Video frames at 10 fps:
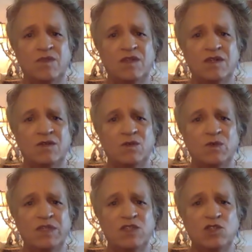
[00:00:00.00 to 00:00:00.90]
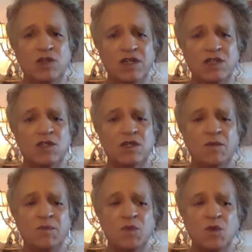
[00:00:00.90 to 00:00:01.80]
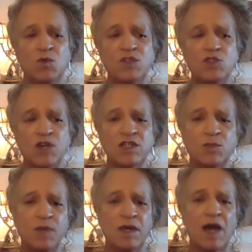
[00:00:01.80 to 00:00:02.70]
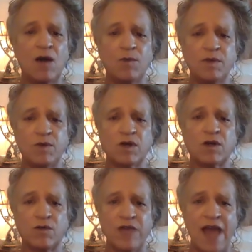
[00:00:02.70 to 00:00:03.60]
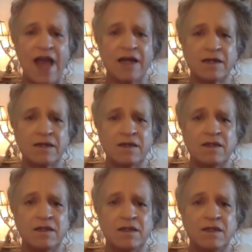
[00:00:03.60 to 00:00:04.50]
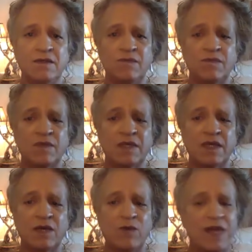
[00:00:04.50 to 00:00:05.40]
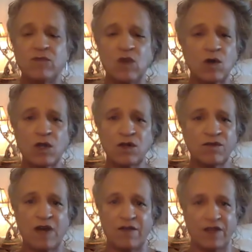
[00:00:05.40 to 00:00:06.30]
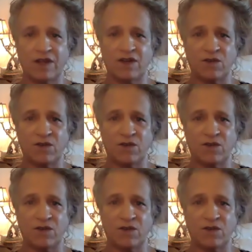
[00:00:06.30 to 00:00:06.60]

You know, we judge how people are going to react. And we have no clue of how they're going to